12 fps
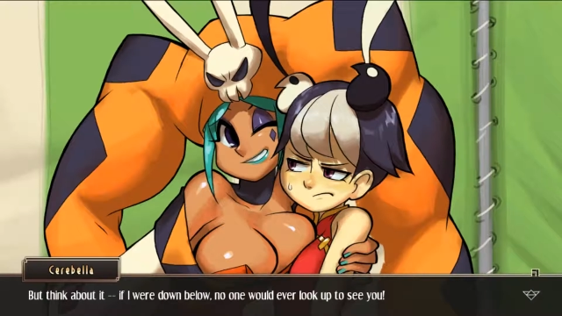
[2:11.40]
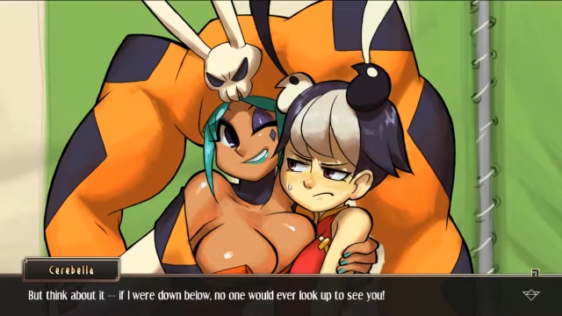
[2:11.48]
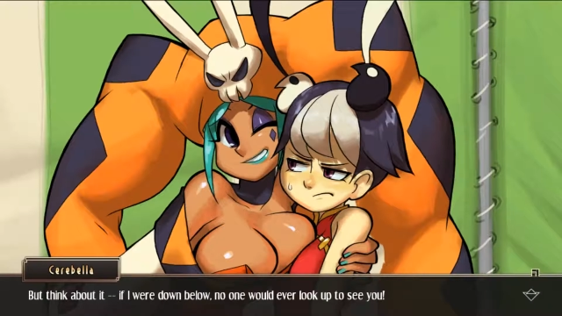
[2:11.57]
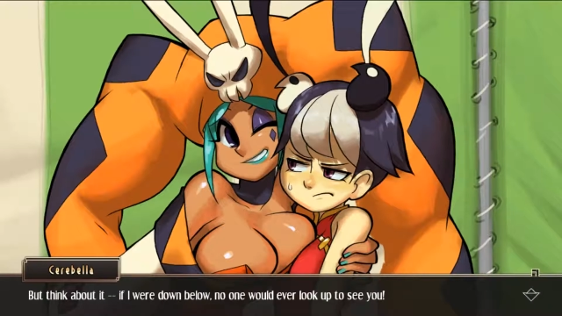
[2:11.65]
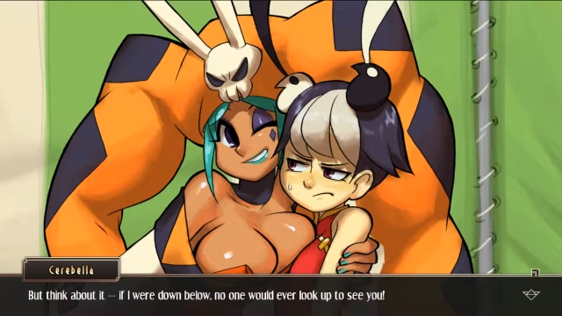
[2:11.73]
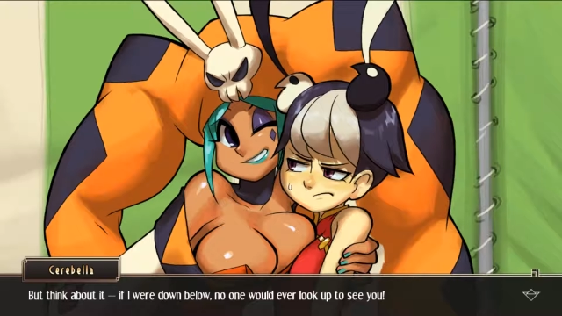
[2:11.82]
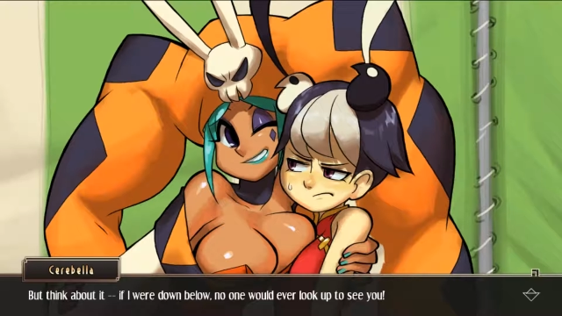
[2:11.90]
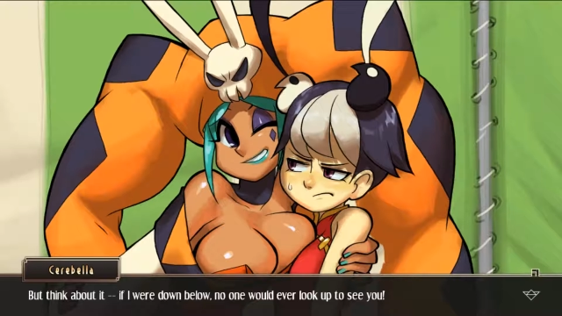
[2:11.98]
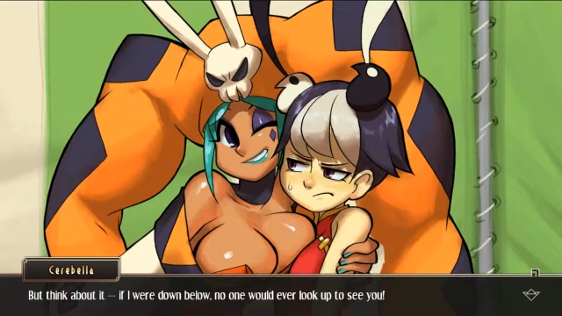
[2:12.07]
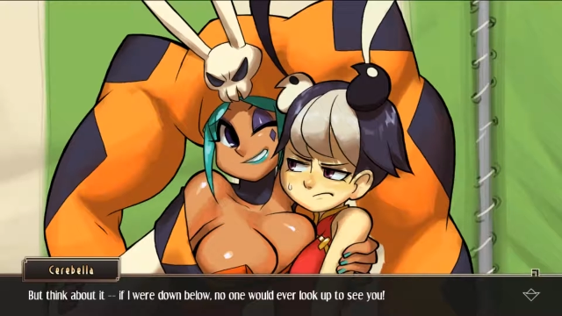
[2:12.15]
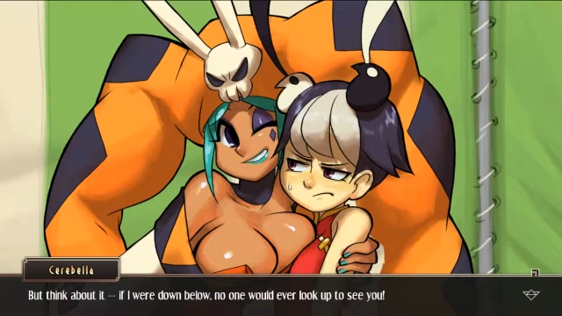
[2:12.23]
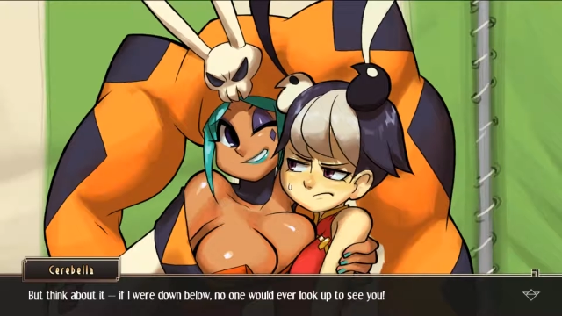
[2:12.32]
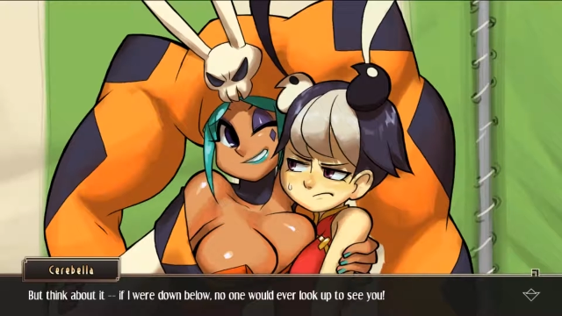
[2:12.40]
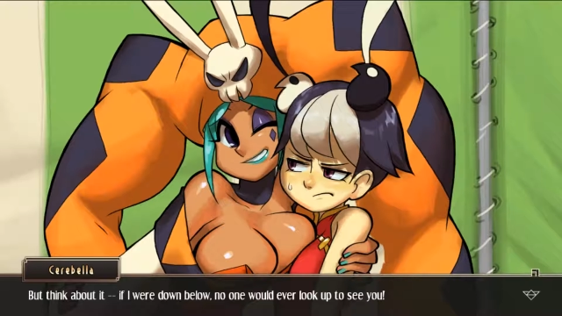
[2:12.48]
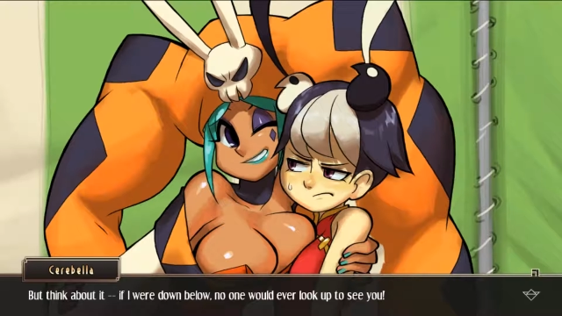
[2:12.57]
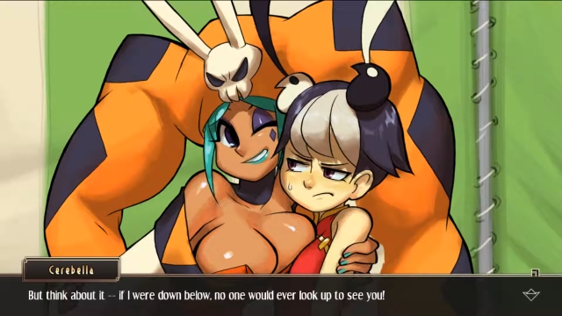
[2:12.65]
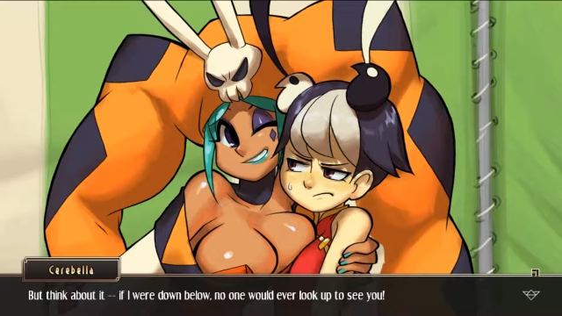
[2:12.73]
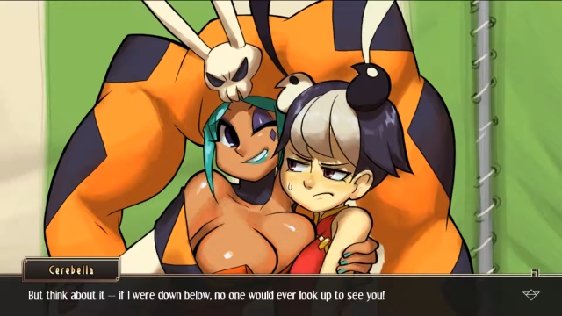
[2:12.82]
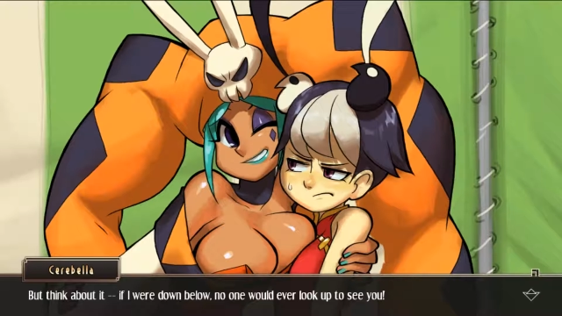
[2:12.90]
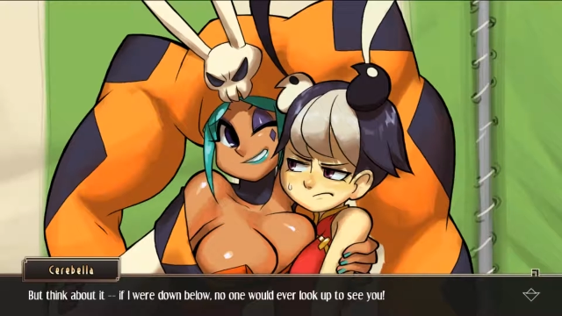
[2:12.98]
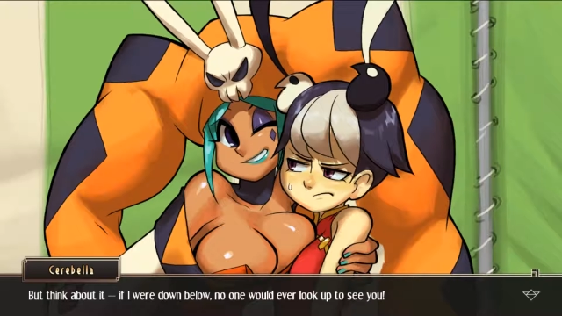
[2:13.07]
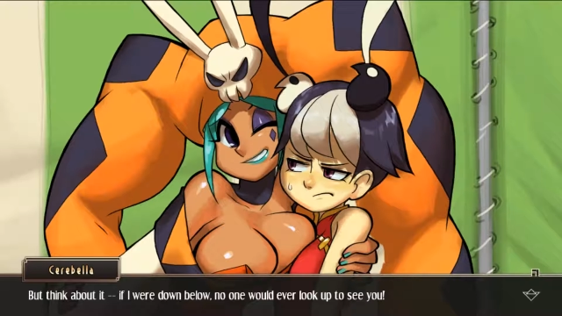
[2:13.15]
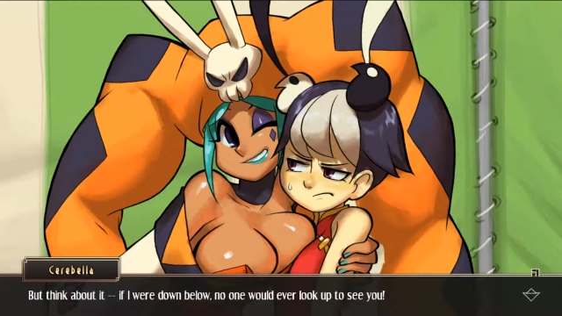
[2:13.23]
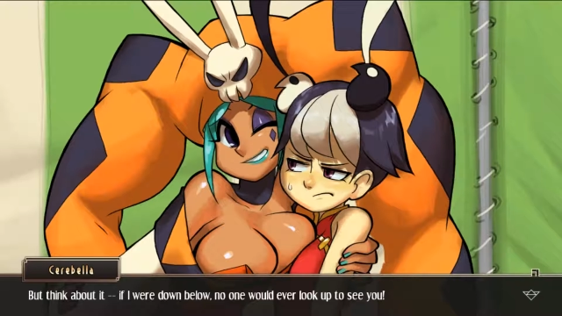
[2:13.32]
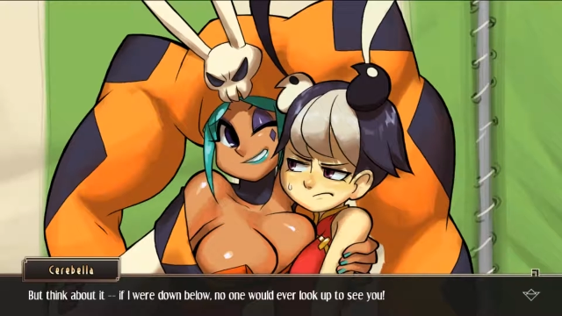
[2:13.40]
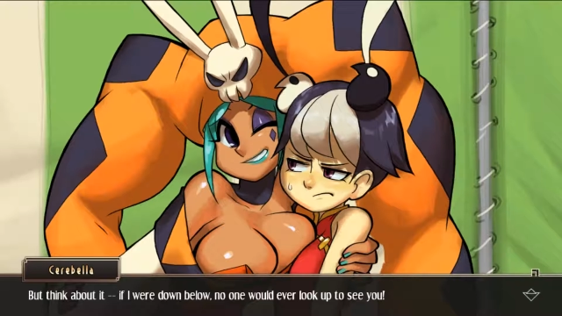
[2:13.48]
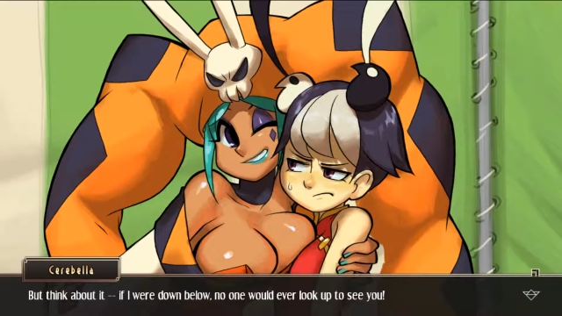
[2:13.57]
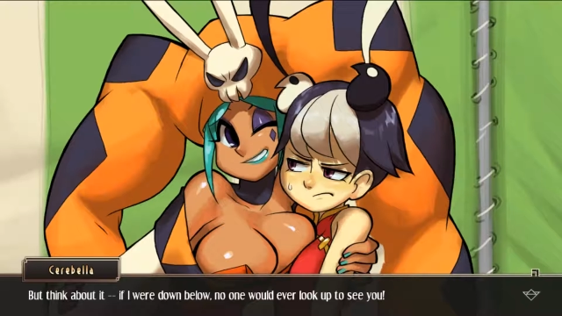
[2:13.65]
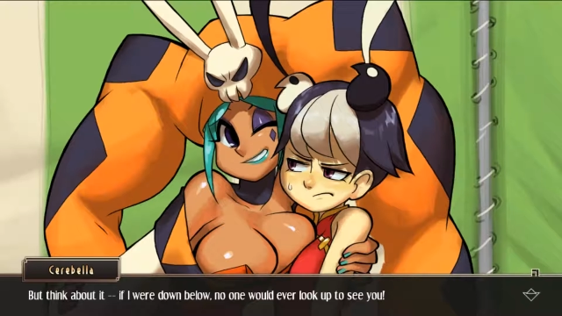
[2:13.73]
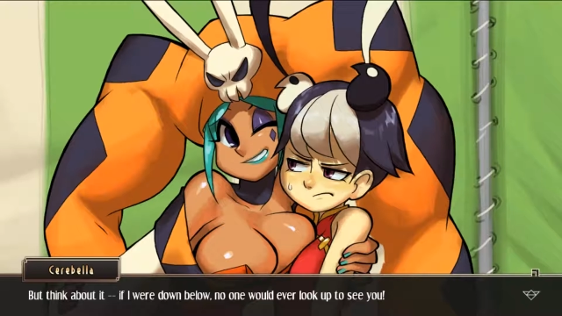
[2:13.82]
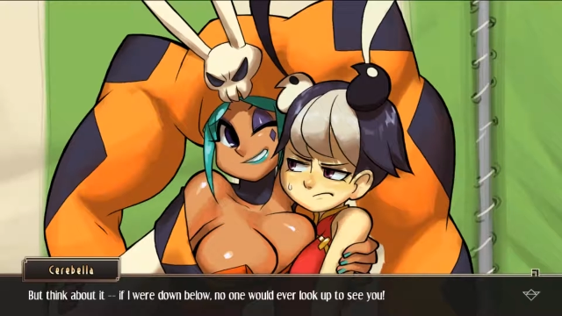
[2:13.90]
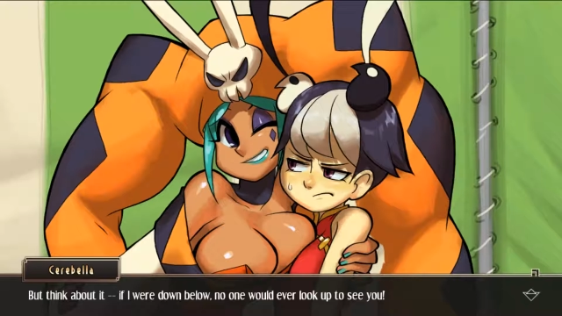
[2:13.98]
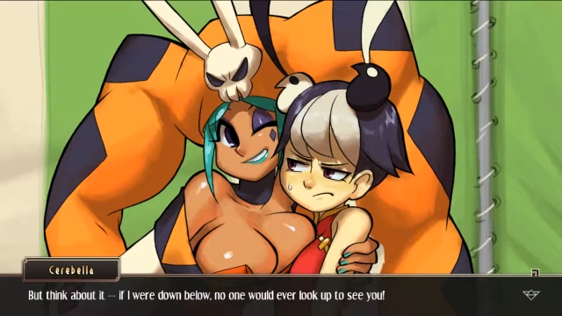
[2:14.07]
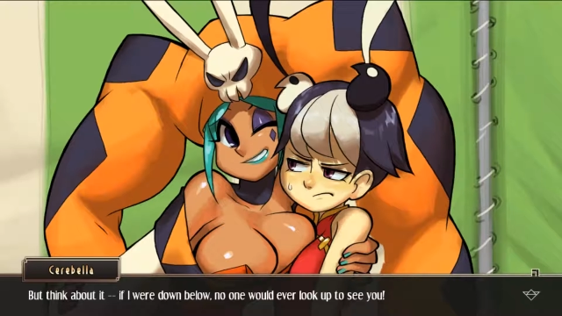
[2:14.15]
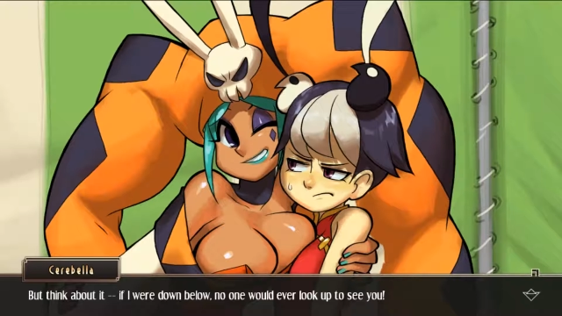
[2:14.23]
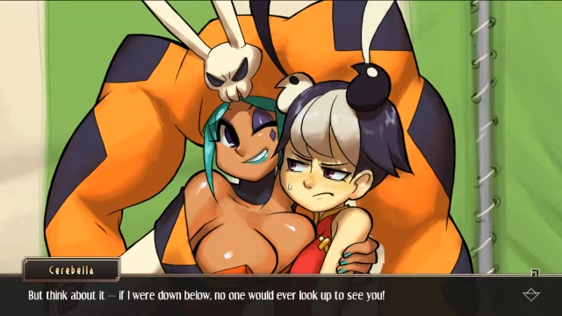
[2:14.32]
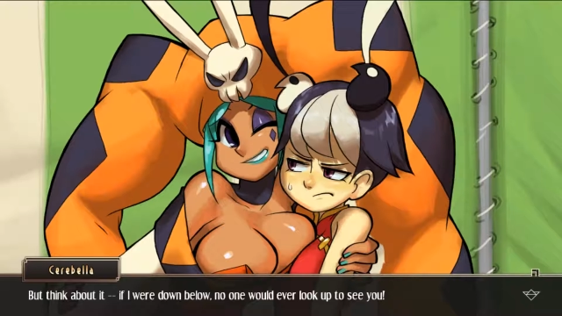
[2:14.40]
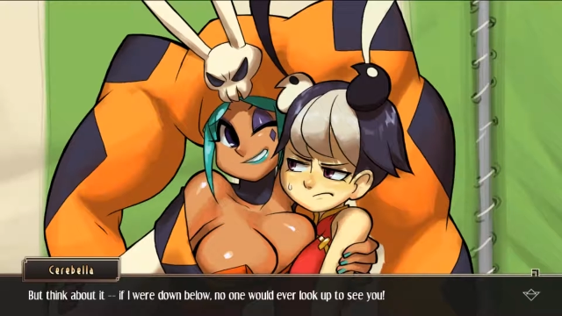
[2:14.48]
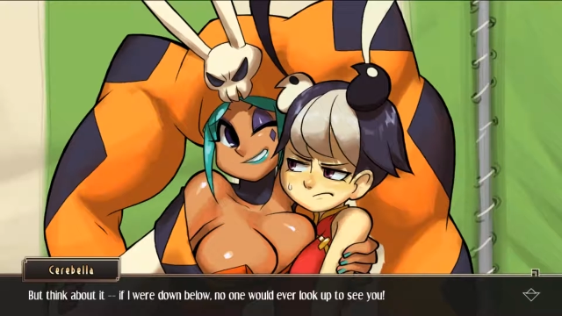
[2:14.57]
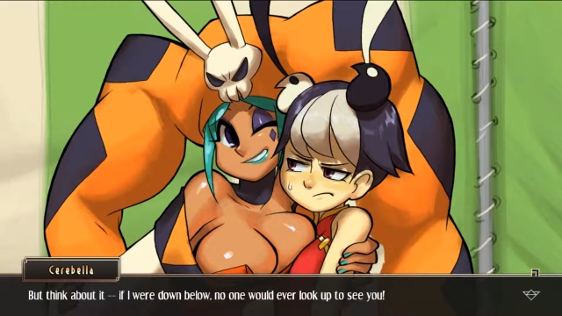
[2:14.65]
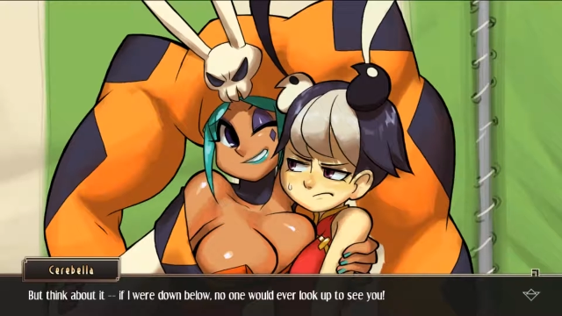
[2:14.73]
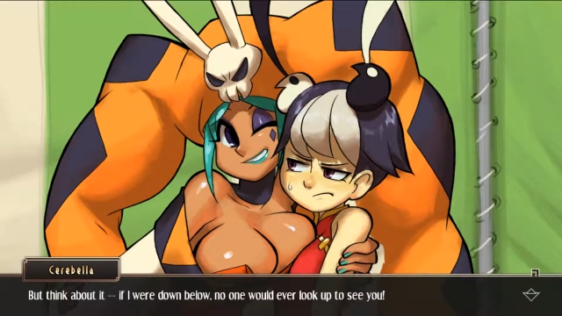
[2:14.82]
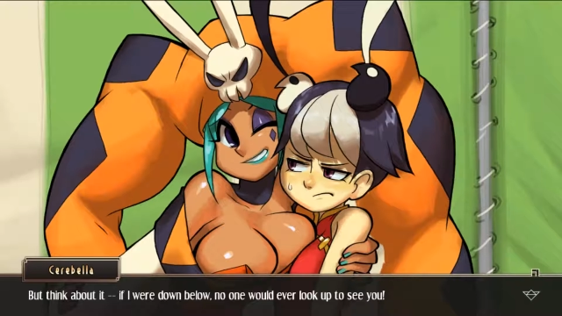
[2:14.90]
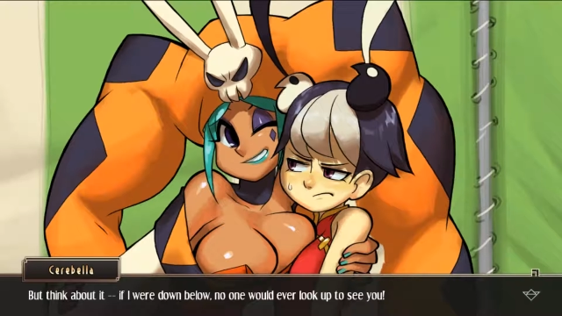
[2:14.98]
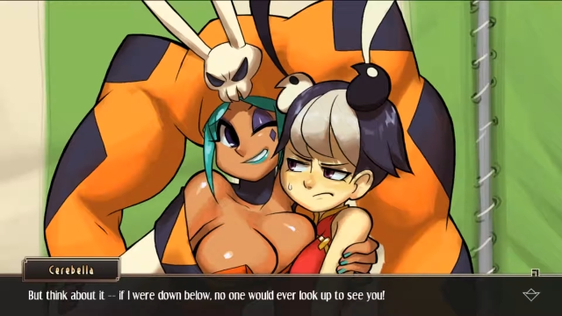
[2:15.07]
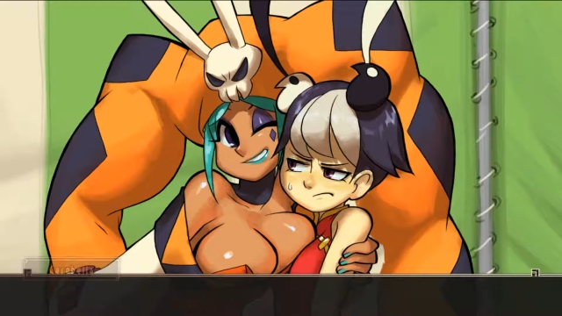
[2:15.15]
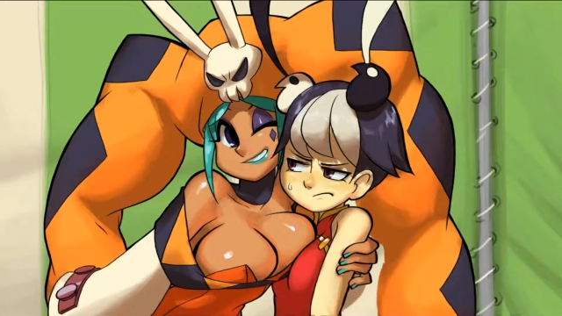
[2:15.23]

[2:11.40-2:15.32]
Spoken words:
Nobody's mouth can be seen.